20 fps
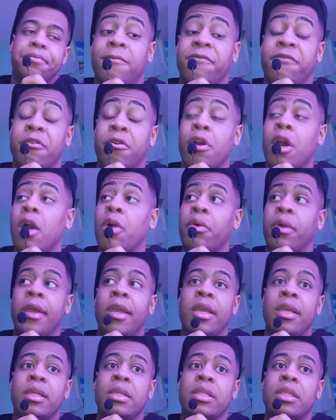figure out
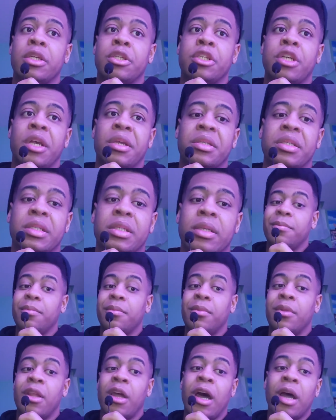ways to just
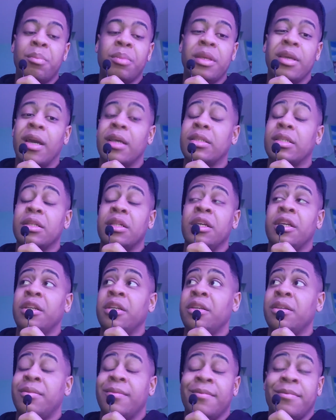not be
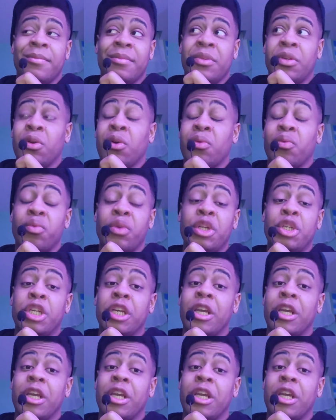isolated, reaching